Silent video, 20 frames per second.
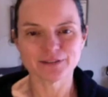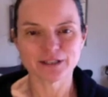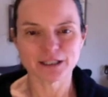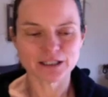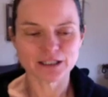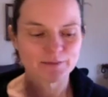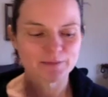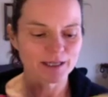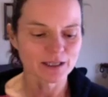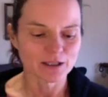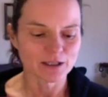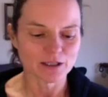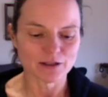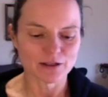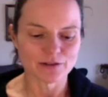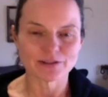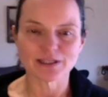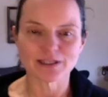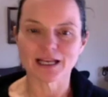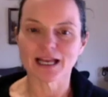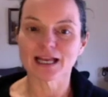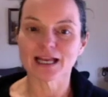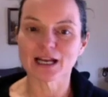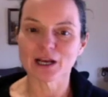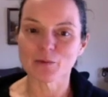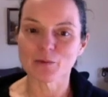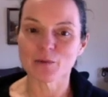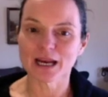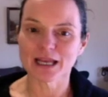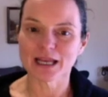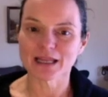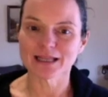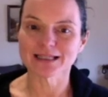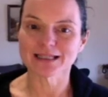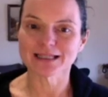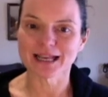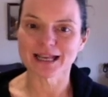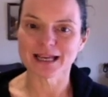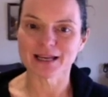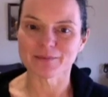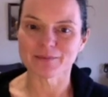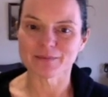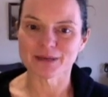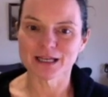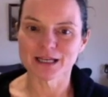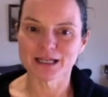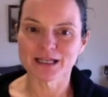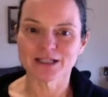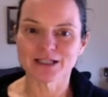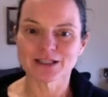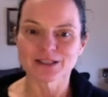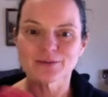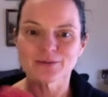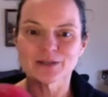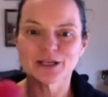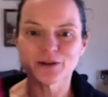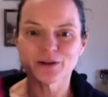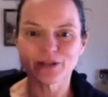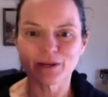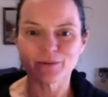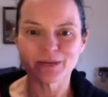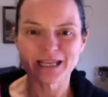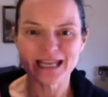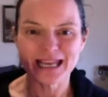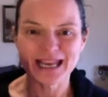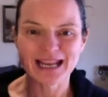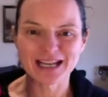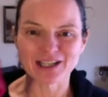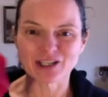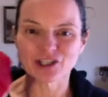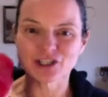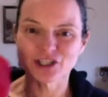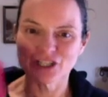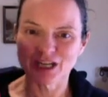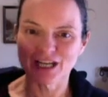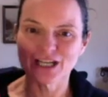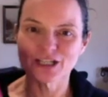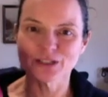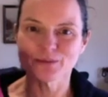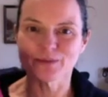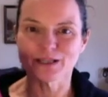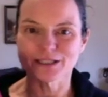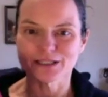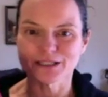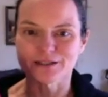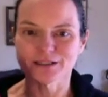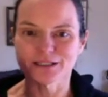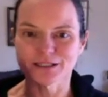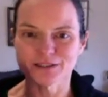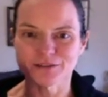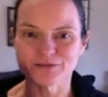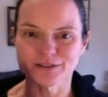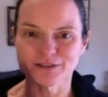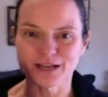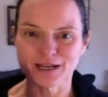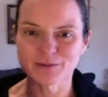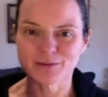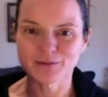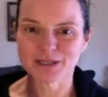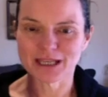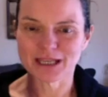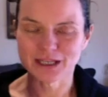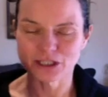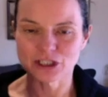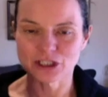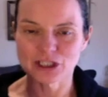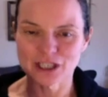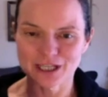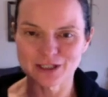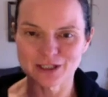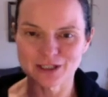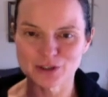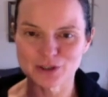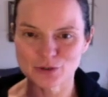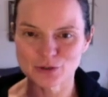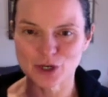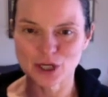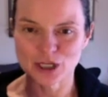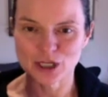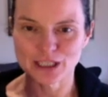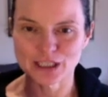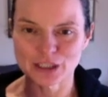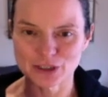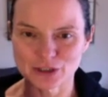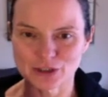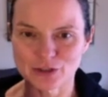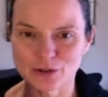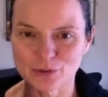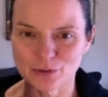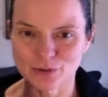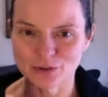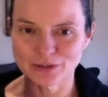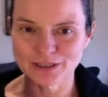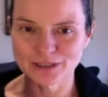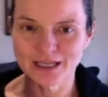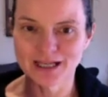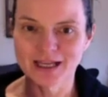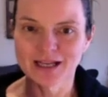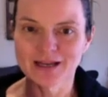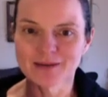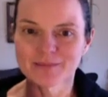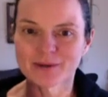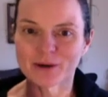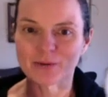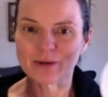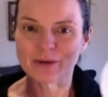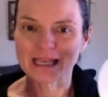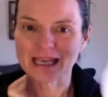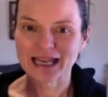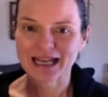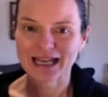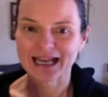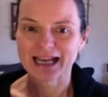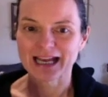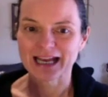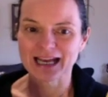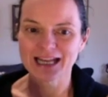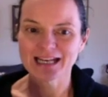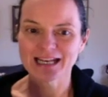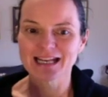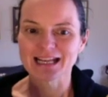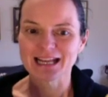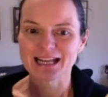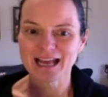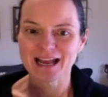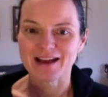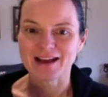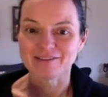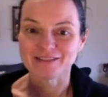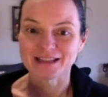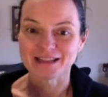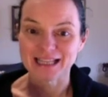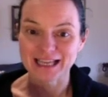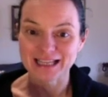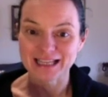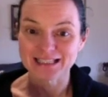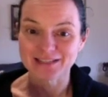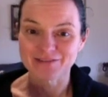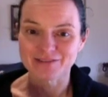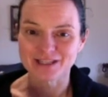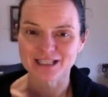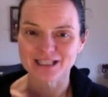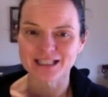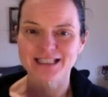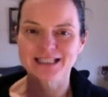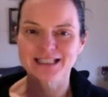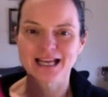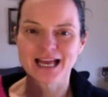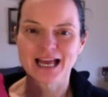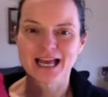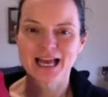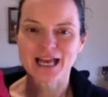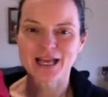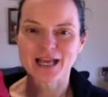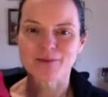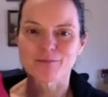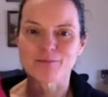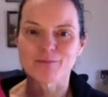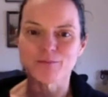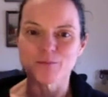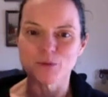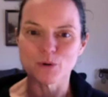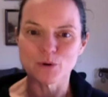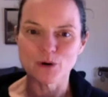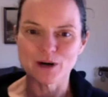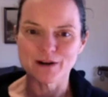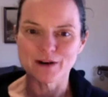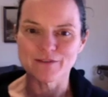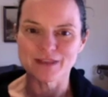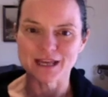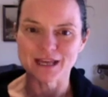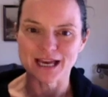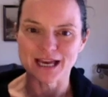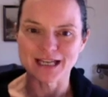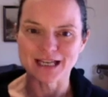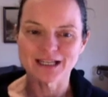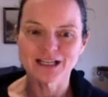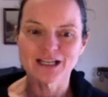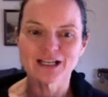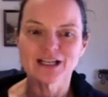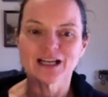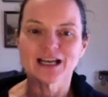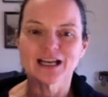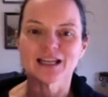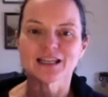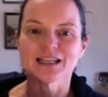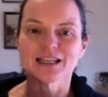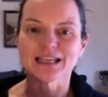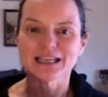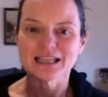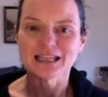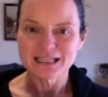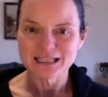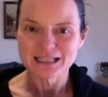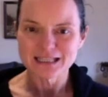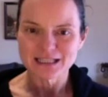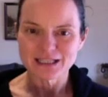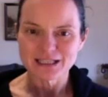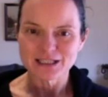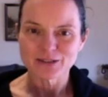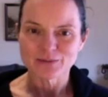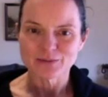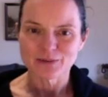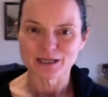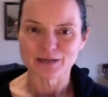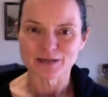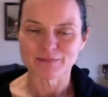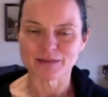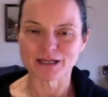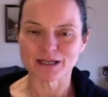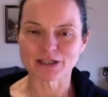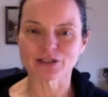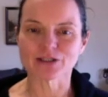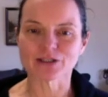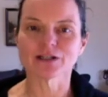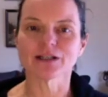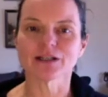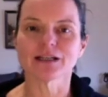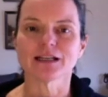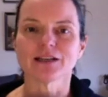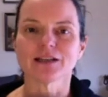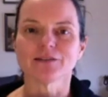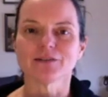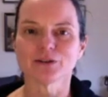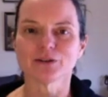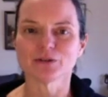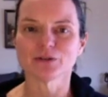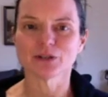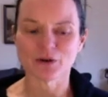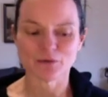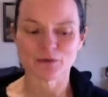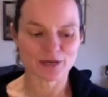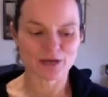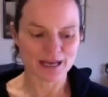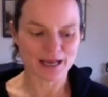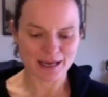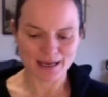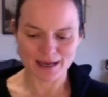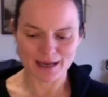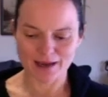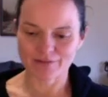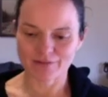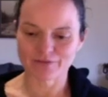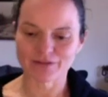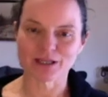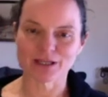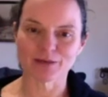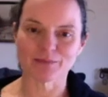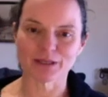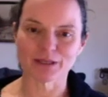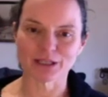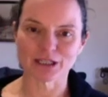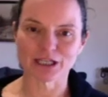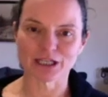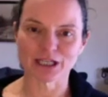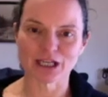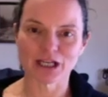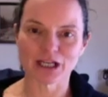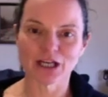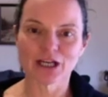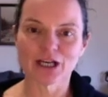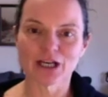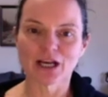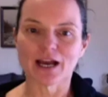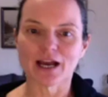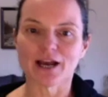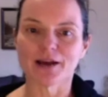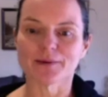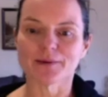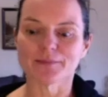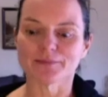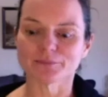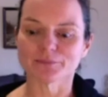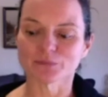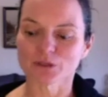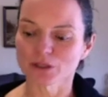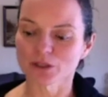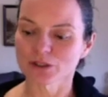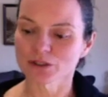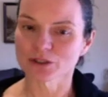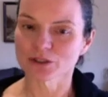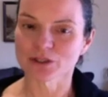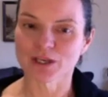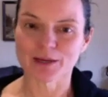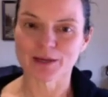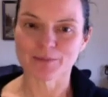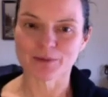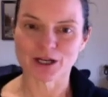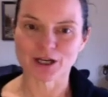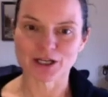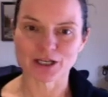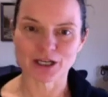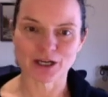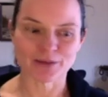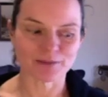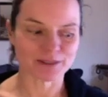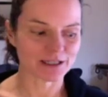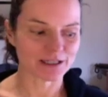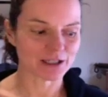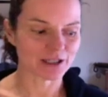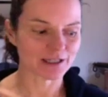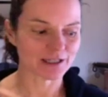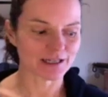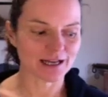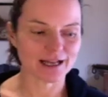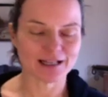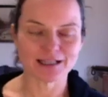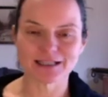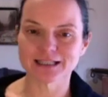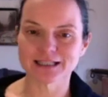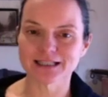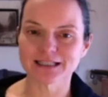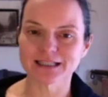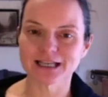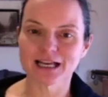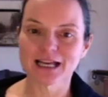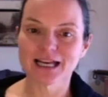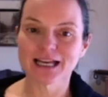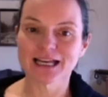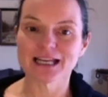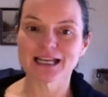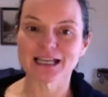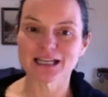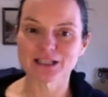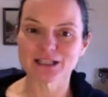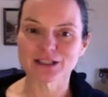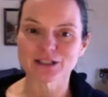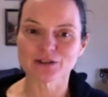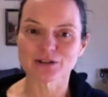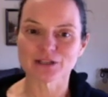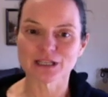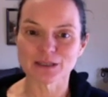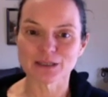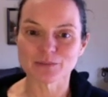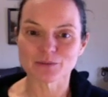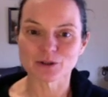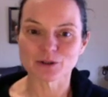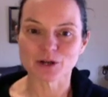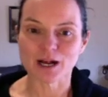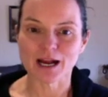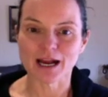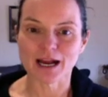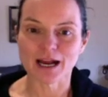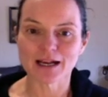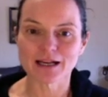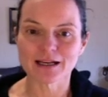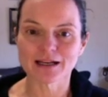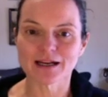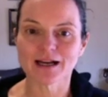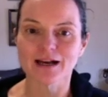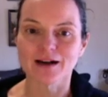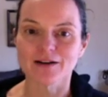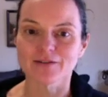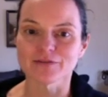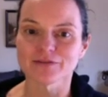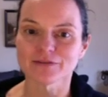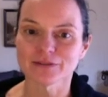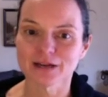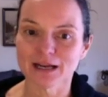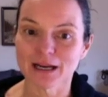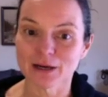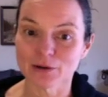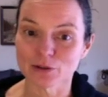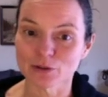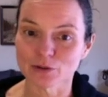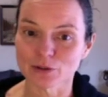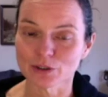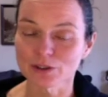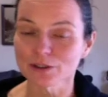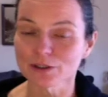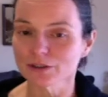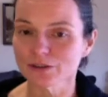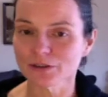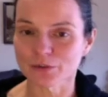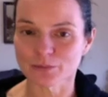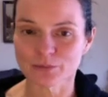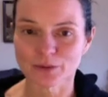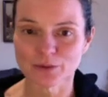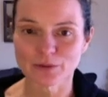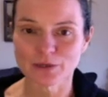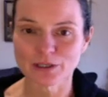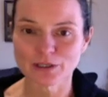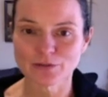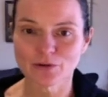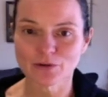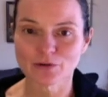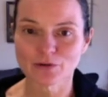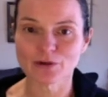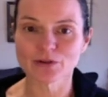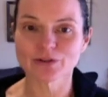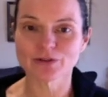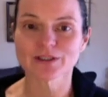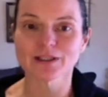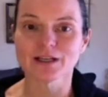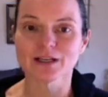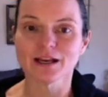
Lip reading: into my clothes and I weigh the same. So we know that we can't change muscle into fat, we can't change straw into gold, but we can have less of this and more of that. And the easiest way to measure, if you don't have the ability to get a body composition analysis, is to keep track of how you look, so progress photos,